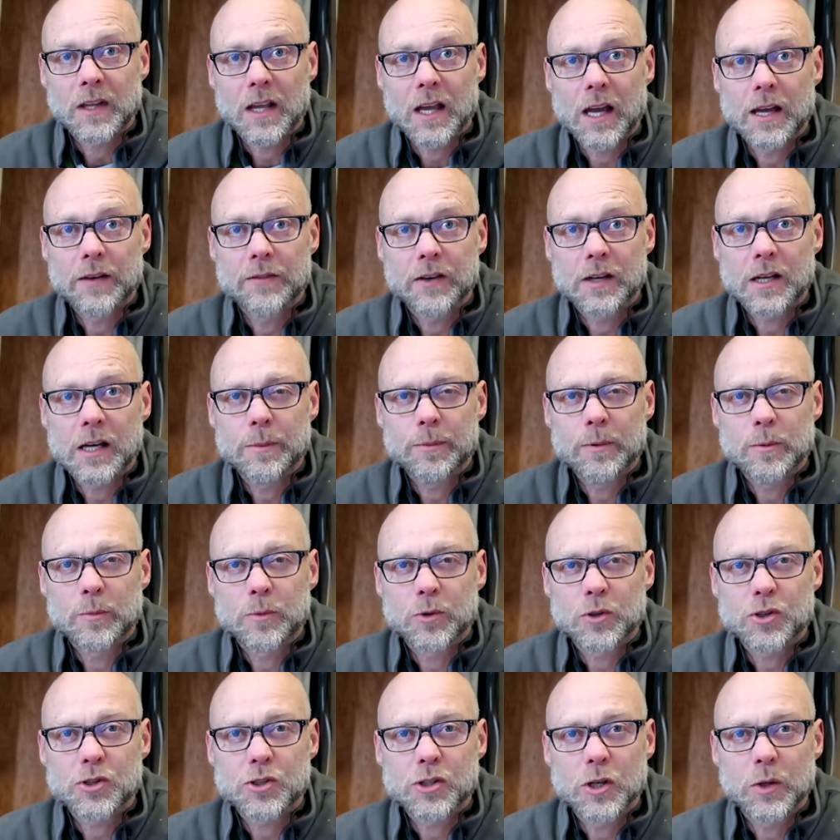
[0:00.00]
have a couple
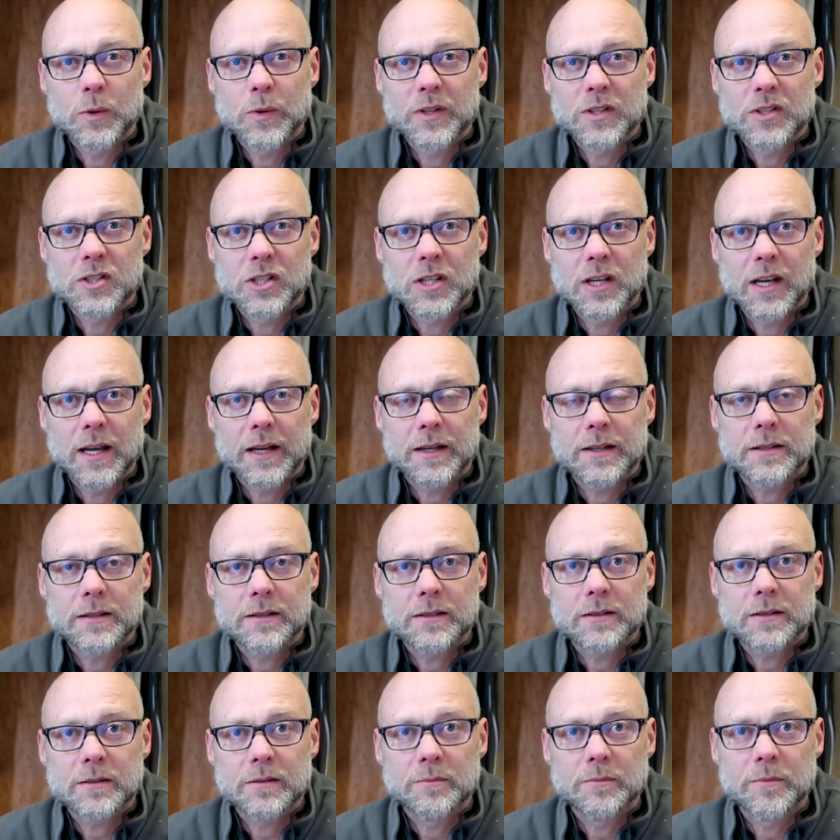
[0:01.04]
more showings yet
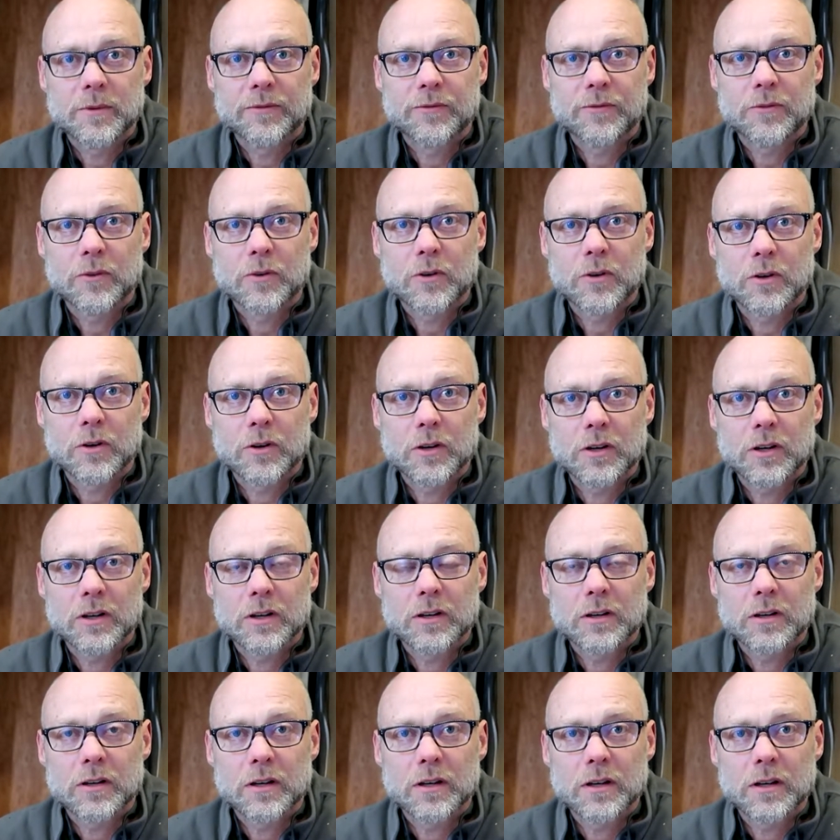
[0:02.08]

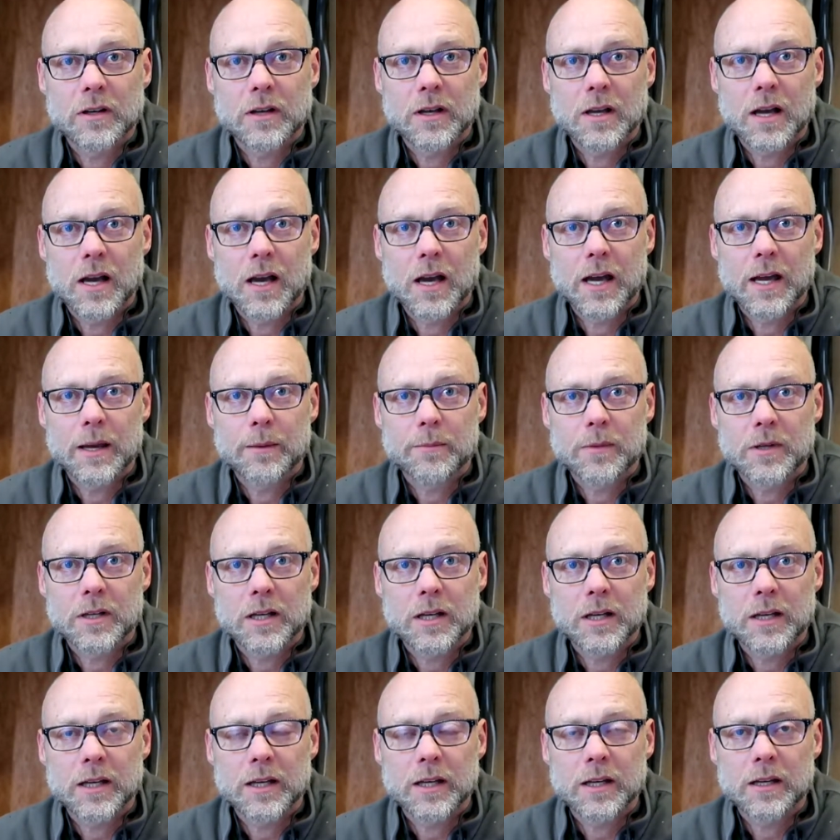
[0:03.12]
before I'm
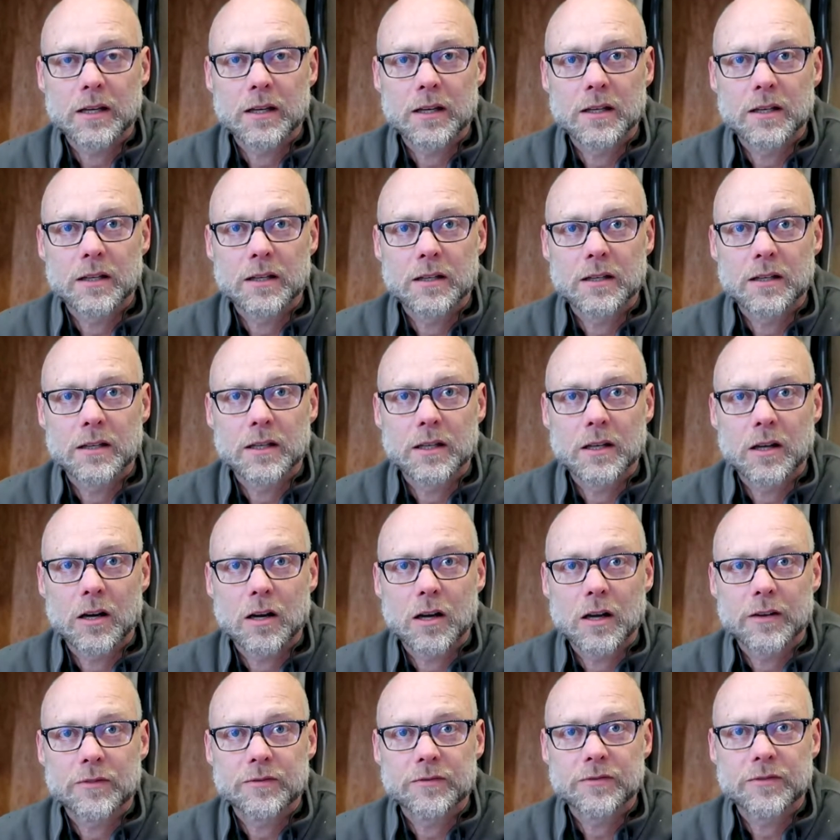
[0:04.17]
cutting it
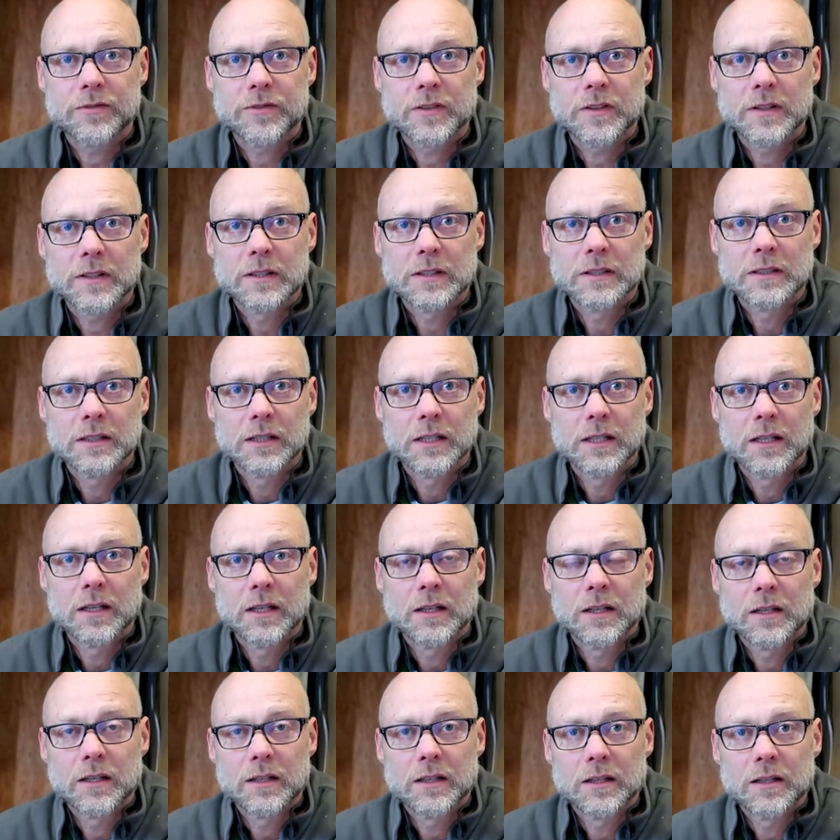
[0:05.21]
off.
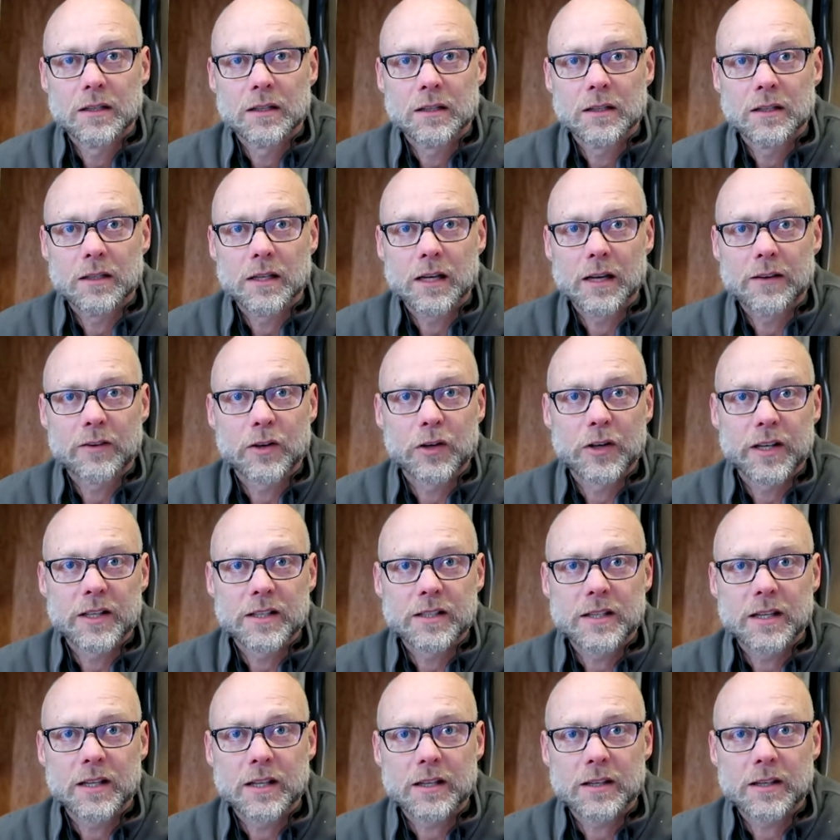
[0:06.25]
I've already
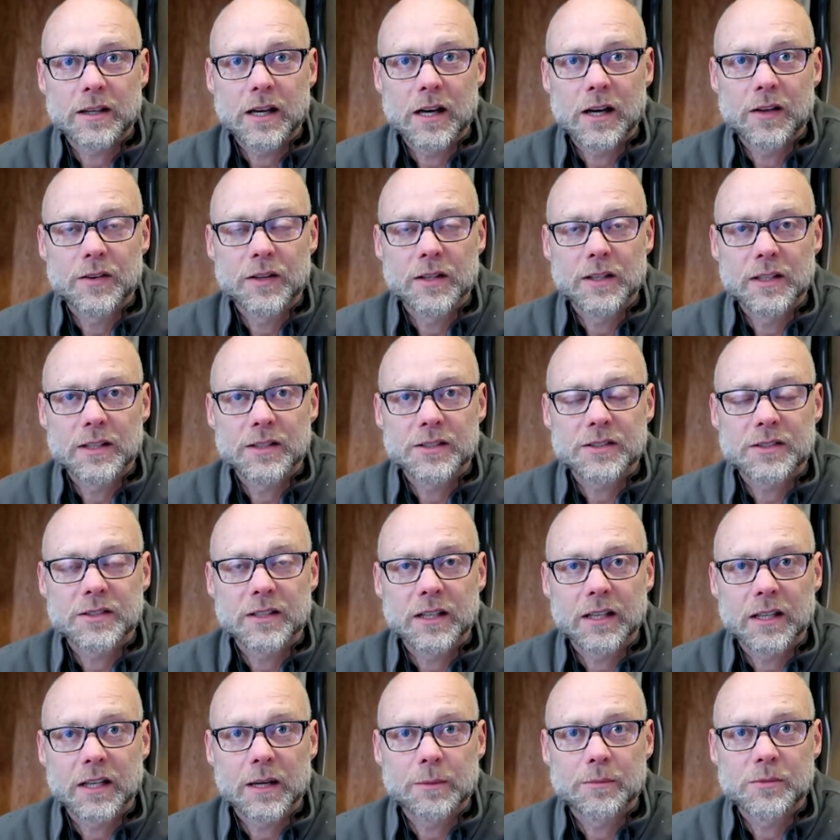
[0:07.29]
taken down the
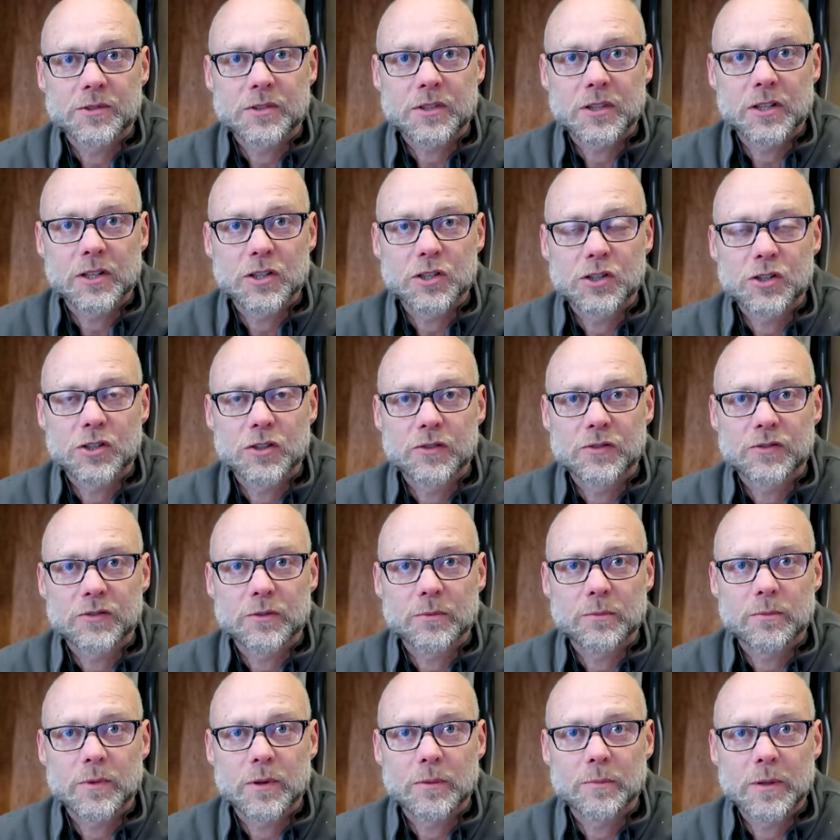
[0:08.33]
listing, and I'm just going to choose
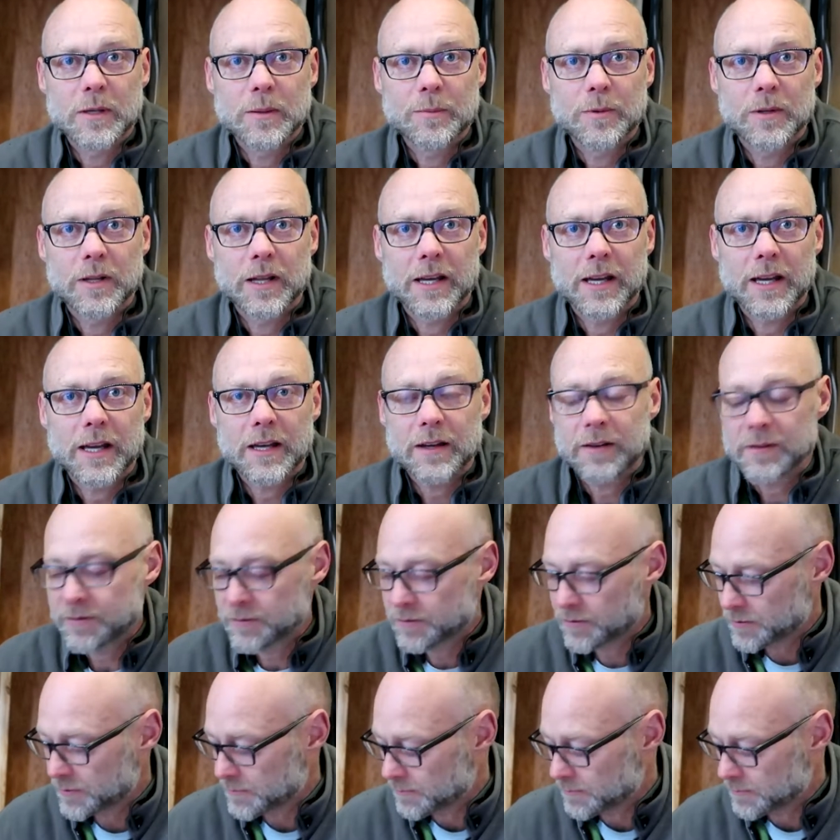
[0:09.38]
from the people I have.